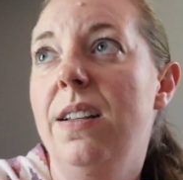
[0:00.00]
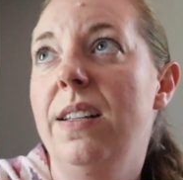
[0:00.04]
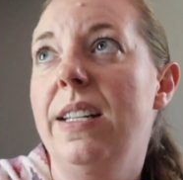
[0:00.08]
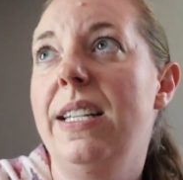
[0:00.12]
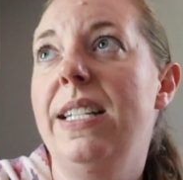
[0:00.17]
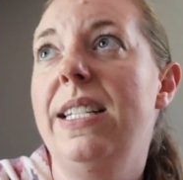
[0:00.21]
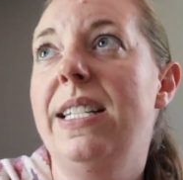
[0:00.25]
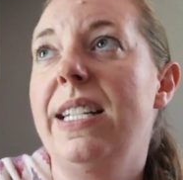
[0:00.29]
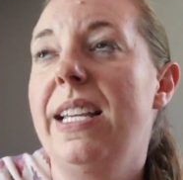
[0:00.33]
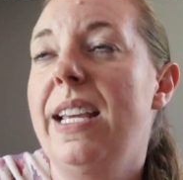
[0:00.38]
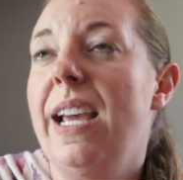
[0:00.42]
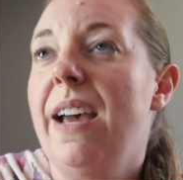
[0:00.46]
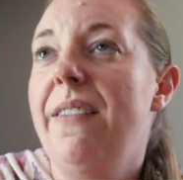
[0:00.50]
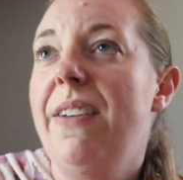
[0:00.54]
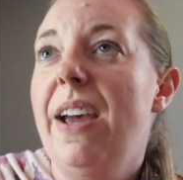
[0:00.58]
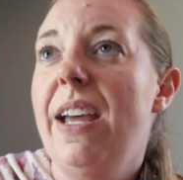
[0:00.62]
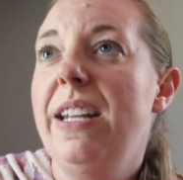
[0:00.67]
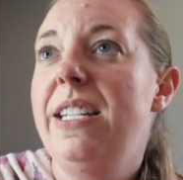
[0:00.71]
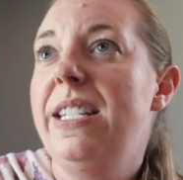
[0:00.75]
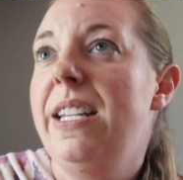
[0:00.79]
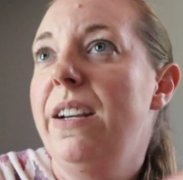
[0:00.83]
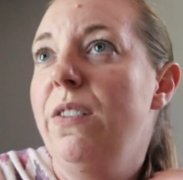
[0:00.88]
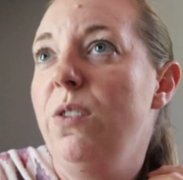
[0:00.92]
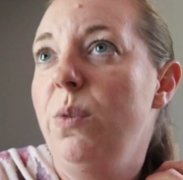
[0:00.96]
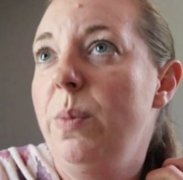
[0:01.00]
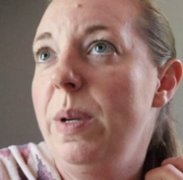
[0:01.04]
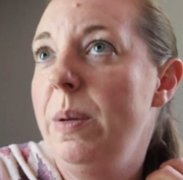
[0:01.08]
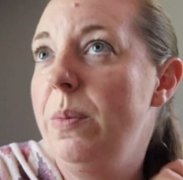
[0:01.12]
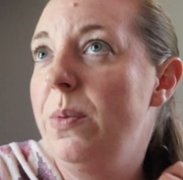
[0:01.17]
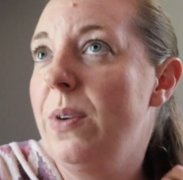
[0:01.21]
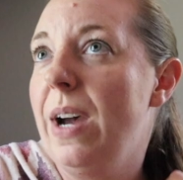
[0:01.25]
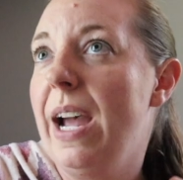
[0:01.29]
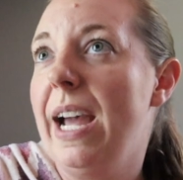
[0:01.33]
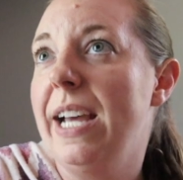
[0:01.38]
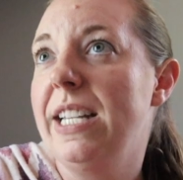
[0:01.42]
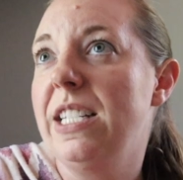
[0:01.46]
let's see. I've had several
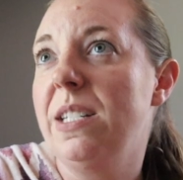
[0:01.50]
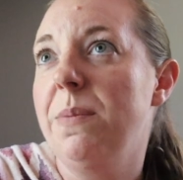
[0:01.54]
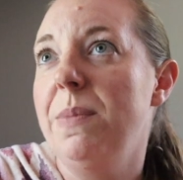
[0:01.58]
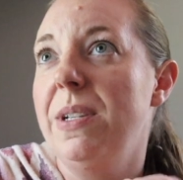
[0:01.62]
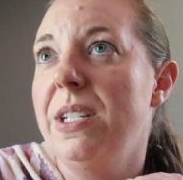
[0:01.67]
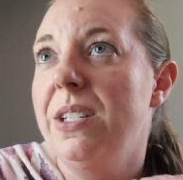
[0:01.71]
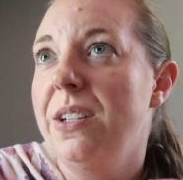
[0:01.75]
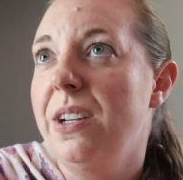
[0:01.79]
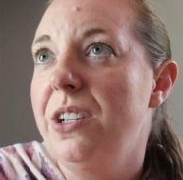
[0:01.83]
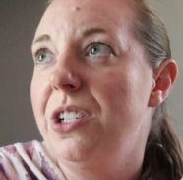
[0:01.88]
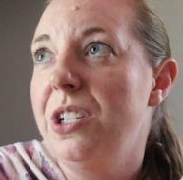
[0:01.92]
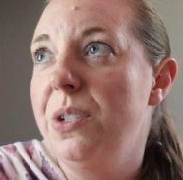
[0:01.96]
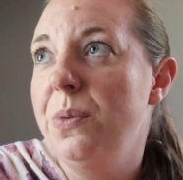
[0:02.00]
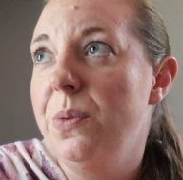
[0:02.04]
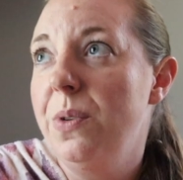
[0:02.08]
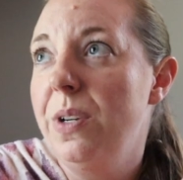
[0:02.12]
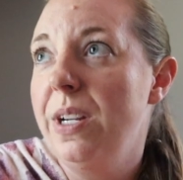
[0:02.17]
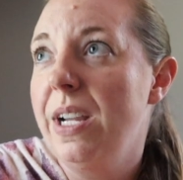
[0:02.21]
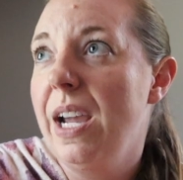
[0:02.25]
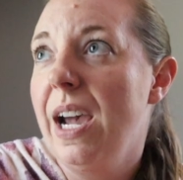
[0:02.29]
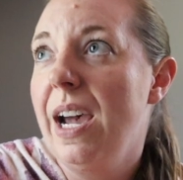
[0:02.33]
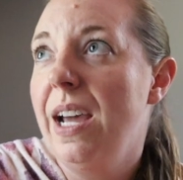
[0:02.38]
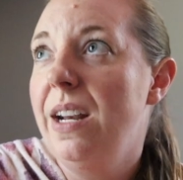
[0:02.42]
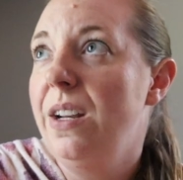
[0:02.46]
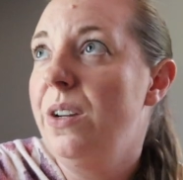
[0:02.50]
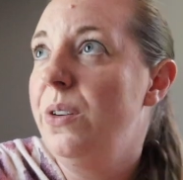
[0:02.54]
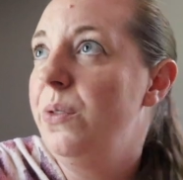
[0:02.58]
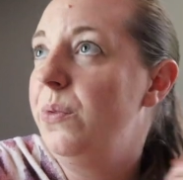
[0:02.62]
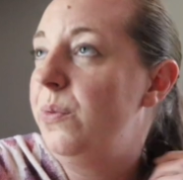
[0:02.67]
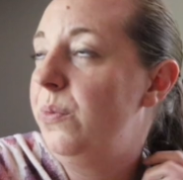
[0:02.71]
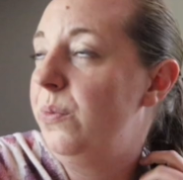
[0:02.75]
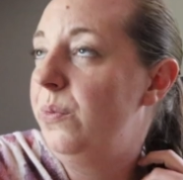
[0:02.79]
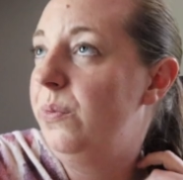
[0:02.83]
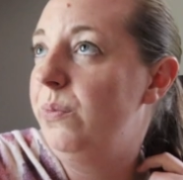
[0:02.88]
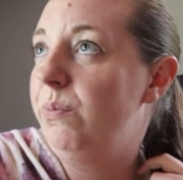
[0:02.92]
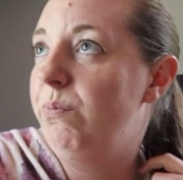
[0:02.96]
people ask me, so I just want to kind
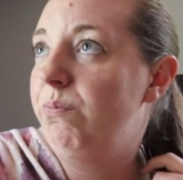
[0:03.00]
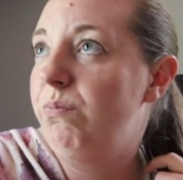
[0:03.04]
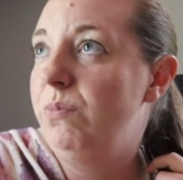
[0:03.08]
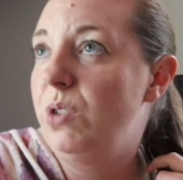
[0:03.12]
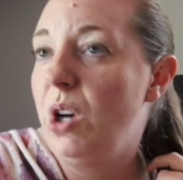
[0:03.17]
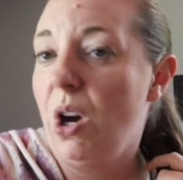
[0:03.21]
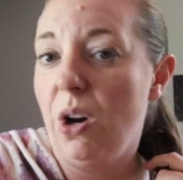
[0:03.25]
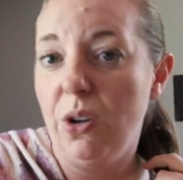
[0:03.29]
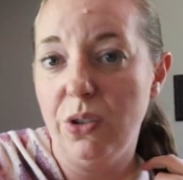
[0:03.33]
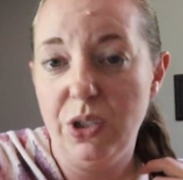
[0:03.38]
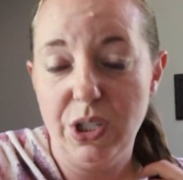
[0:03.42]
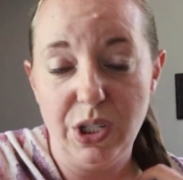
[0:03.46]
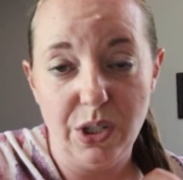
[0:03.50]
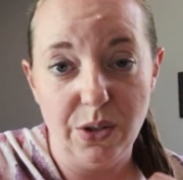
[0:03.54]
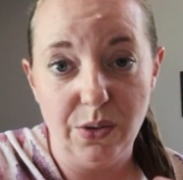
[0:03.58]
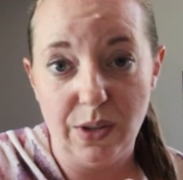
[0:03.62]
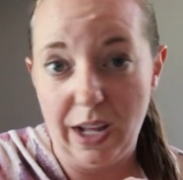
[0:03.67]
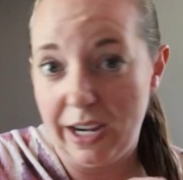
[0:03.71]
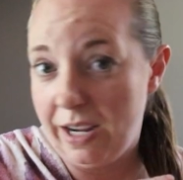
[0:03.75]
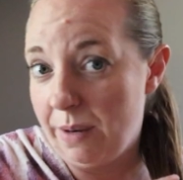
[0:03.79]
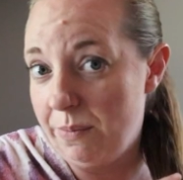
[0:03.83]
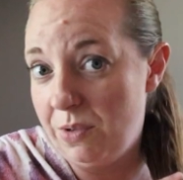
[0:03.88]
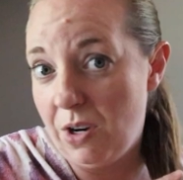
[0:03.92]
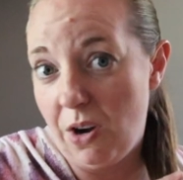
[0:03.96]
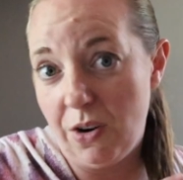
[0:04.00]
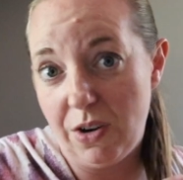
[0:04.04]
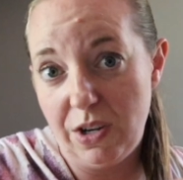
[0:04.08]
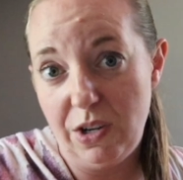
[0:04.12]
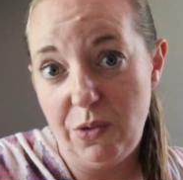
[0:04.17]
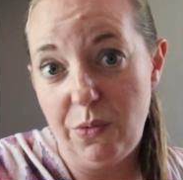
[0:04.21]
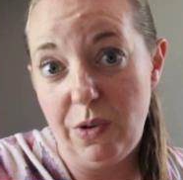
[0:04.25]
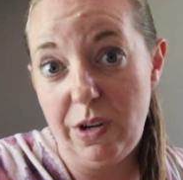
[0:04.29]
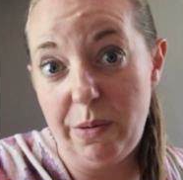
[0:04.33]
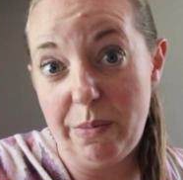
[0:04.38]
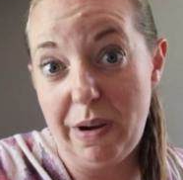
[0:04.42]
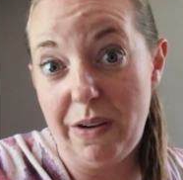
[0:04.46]
of talk to you like I'm
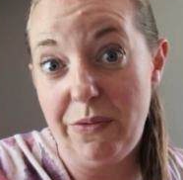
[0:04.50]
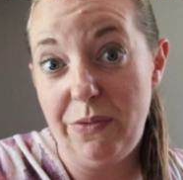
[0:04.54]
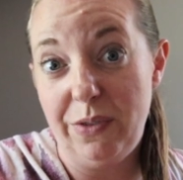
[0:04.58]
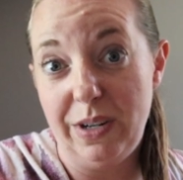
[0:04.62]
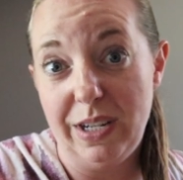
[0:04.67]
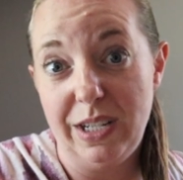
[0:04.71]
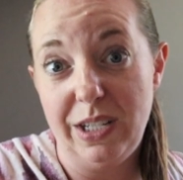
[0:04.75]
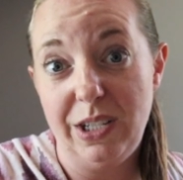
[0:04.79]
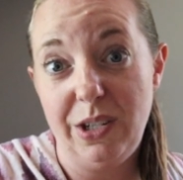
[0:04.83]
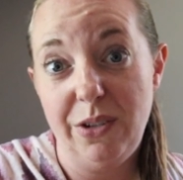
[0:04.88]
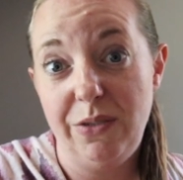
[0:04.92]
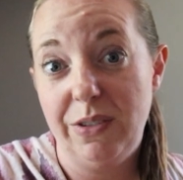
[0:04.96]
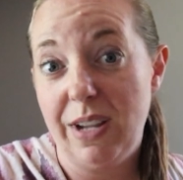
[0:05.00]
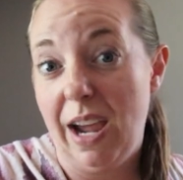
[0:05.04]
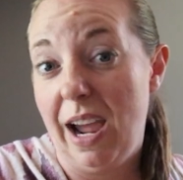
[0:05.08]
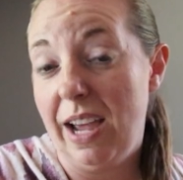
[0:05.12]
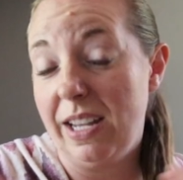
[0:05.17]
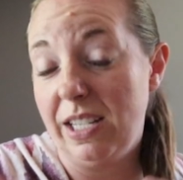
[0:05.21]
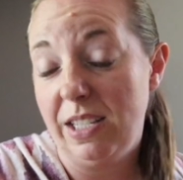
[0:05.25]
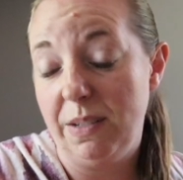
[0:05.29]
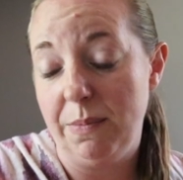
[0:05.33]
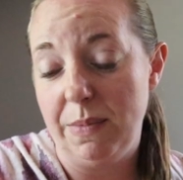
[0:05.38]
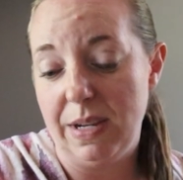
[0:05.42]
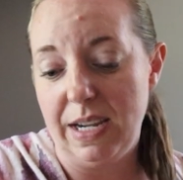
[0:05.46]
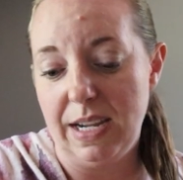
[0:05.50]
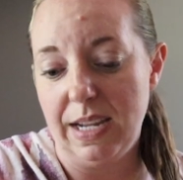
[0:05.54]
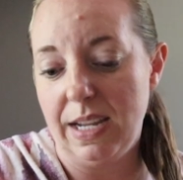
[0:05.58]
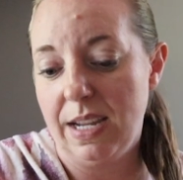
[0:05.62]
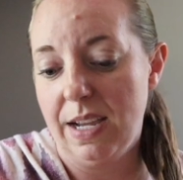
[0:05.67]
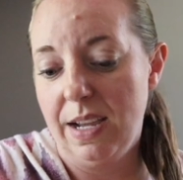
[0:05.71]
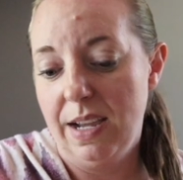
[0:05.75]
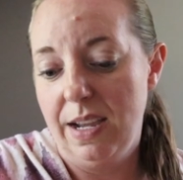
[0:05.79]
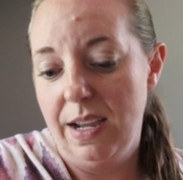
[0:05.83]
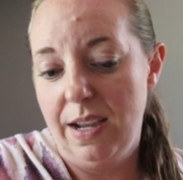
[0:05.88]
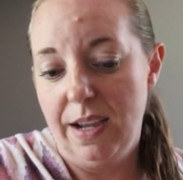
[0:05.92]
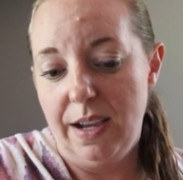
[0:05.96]
talking to one of my friends who's asked
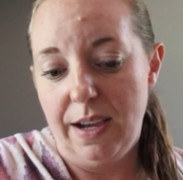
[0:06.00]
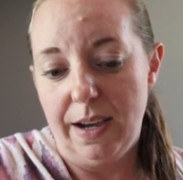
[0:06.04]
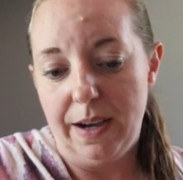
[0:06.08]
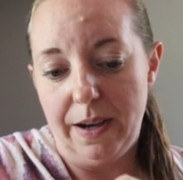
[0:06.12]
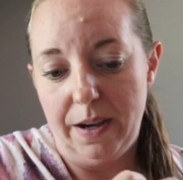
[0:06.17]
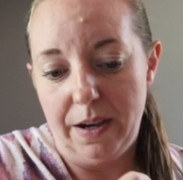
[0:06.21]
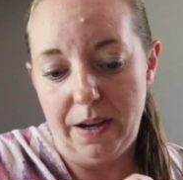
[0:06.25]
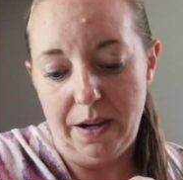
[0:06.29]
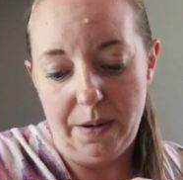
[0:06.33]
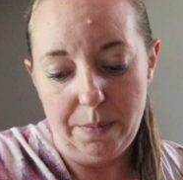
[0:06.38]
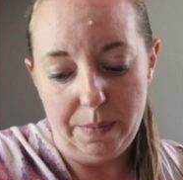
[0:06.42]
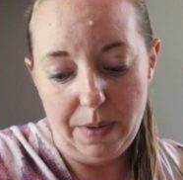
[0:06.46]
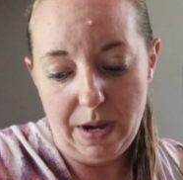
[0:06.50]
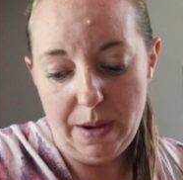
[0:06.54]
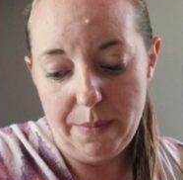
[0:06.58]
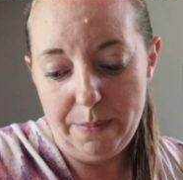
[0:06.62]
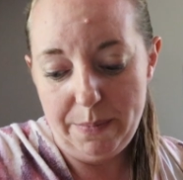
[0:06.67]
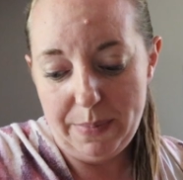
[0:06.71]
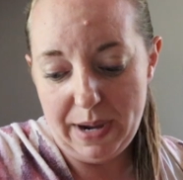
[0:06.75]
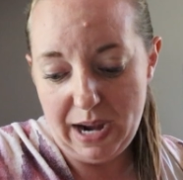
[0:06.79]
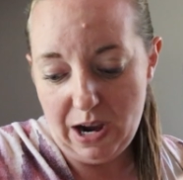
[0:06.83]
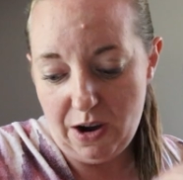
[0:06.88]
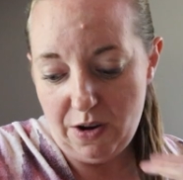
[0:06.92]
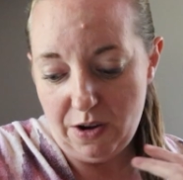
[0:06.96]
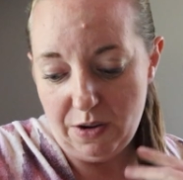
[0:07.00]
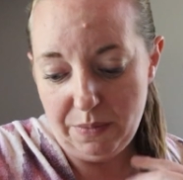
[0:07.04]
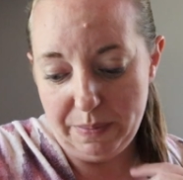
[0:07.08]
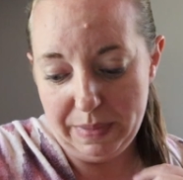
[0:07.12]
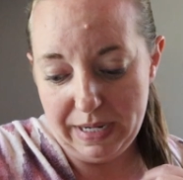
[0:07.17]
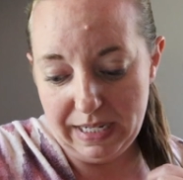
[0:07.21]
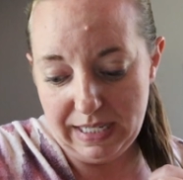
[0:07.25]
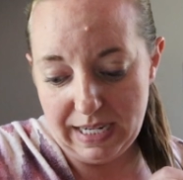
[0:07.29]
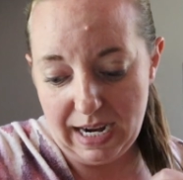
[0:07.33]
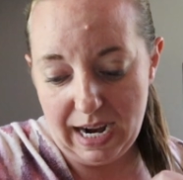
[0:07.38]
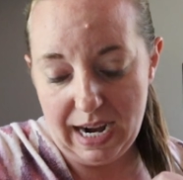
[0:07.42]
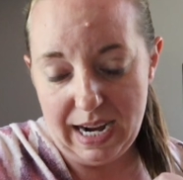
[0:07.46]
me um, about
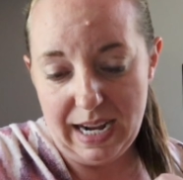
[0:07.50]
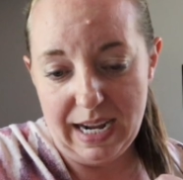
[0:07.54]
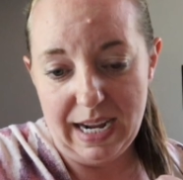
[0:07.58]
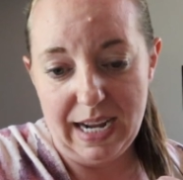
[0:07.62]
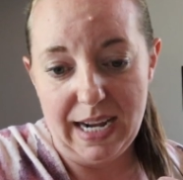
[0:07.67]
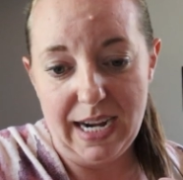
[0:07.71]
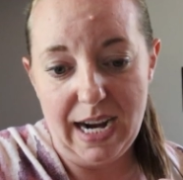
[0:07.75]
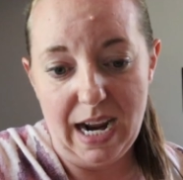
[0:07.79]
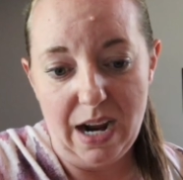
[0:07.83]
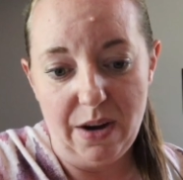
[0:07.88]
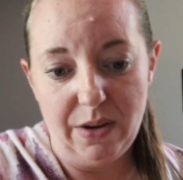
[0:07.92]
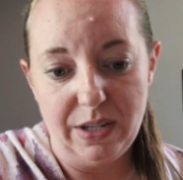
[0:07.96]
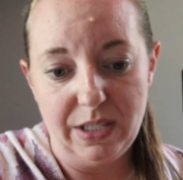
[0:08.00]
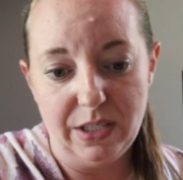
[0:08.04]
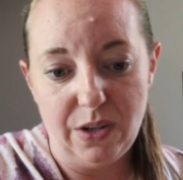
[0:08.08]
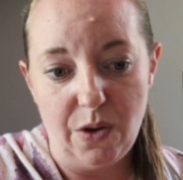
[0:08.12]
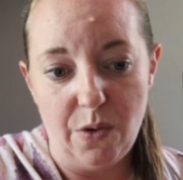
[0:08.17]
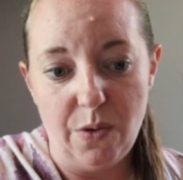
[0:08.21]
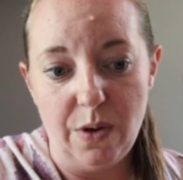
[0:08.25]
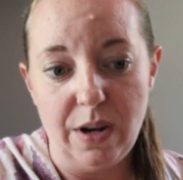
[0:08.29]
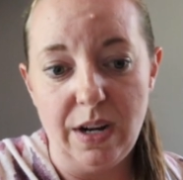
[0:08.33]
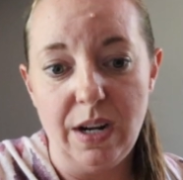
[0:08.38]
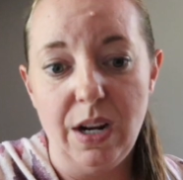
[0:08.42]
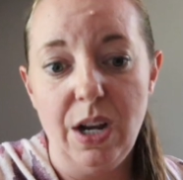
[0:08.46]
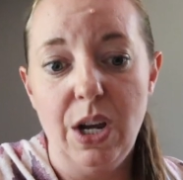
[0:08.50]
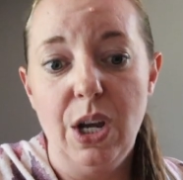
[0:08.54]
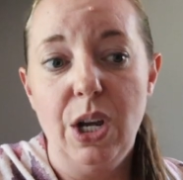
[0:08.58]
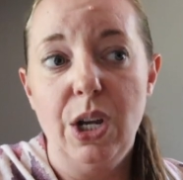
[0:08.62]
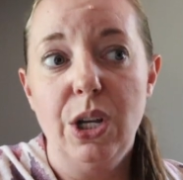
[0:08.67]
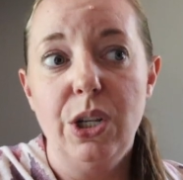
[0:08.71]
my diet and how it's going.